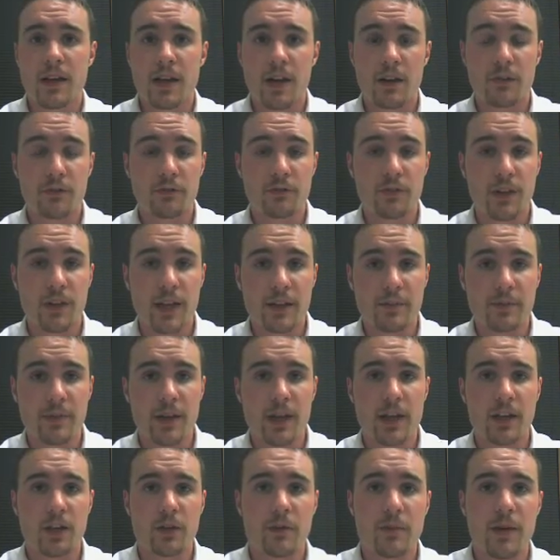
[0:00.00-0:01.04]
a flat
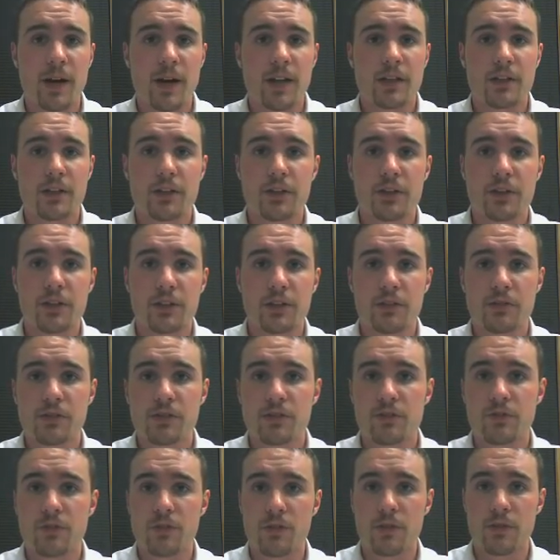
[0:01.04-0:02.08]
panel monitor
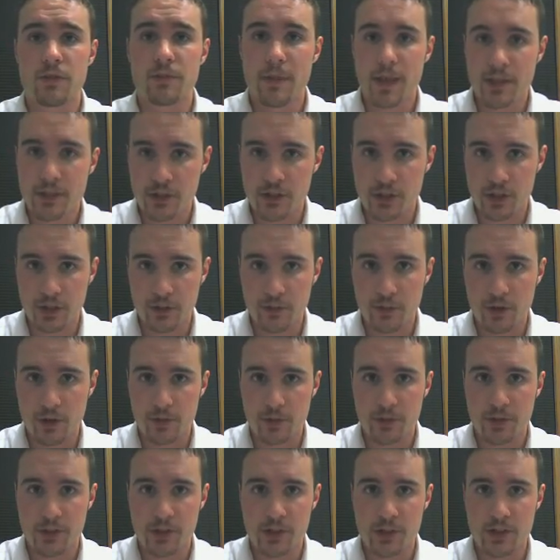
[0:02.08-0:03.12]
used for messaging
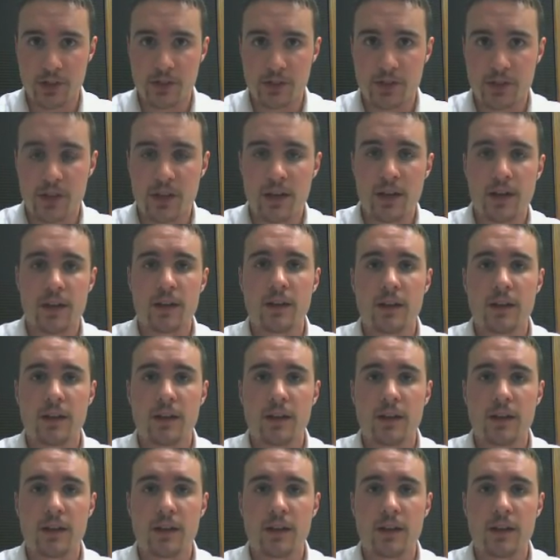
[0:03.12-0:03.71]
purposes